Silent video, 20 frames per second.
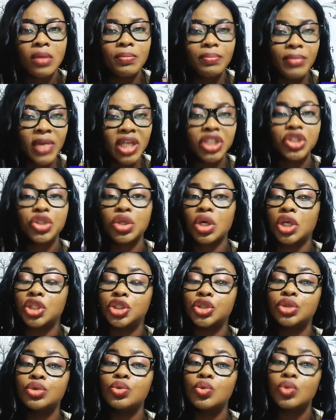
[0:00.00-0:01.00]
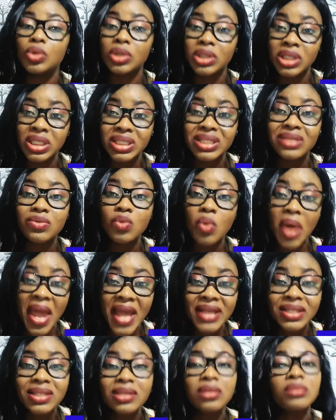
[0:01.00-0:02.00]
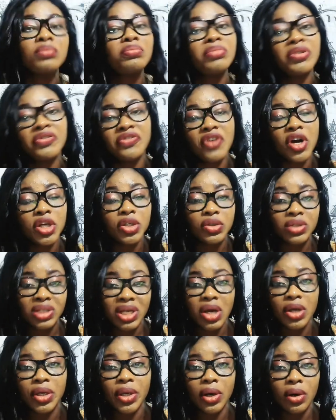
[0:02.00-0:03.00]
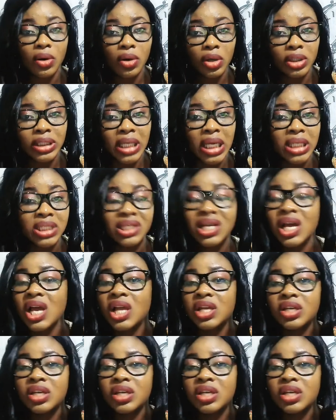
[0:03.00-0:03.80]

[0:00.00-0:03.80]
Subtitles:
make sure it works before you tell your audience.